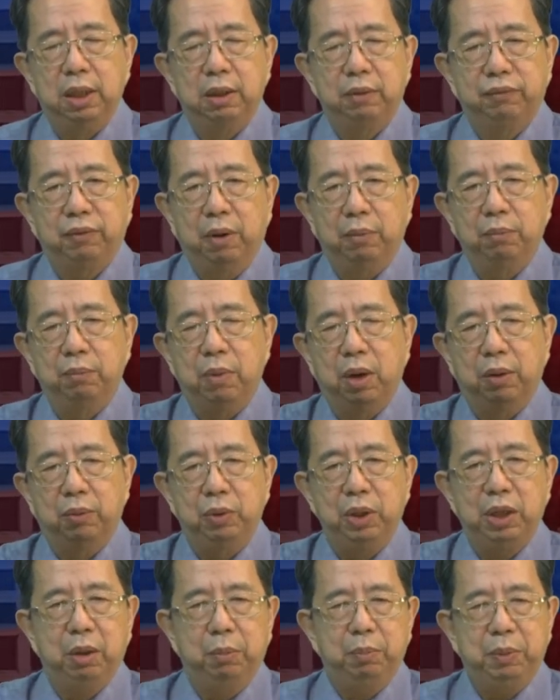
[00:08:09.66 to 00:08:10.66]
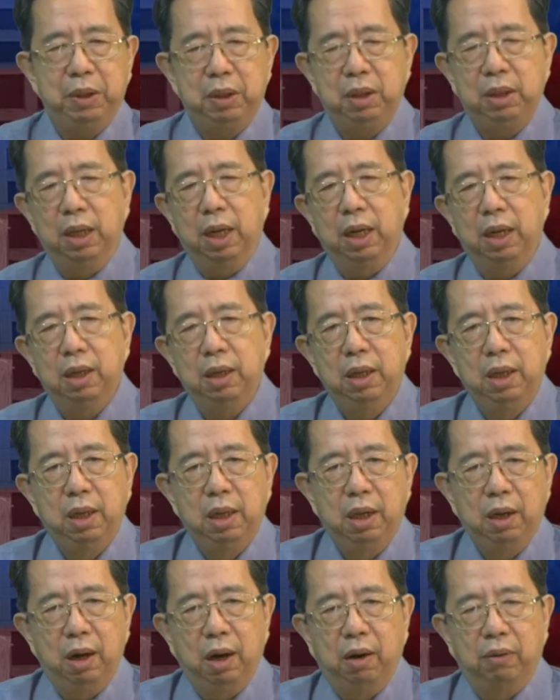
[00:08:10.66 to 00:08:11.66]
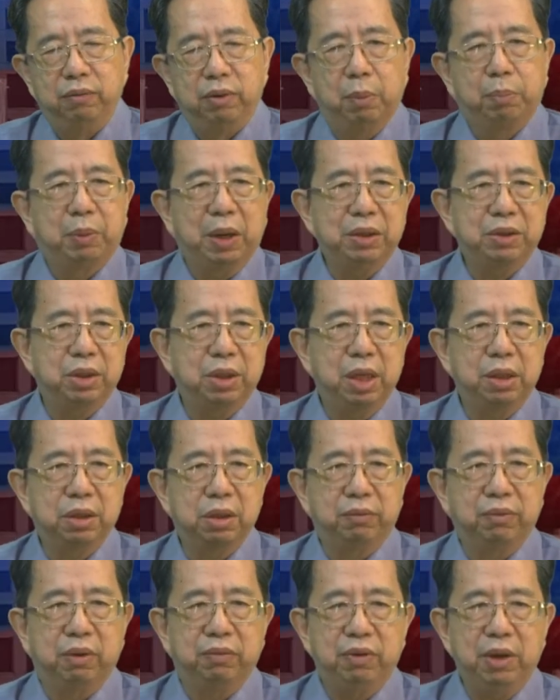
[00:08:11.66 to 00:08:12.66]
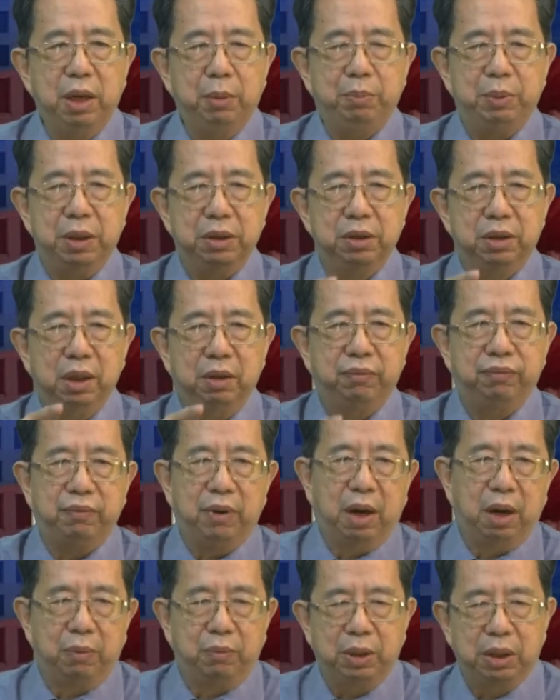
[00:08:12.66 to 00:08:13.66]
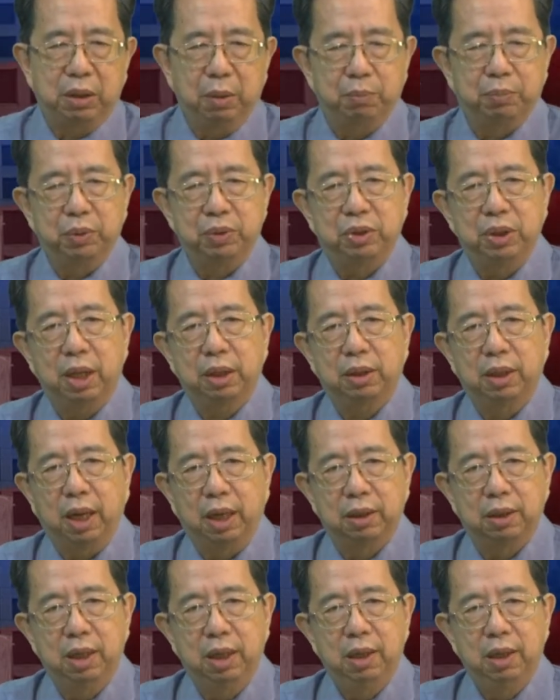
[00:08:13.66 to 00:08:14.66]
from Wikipedia of the presidents of the Philippines, if we can project that.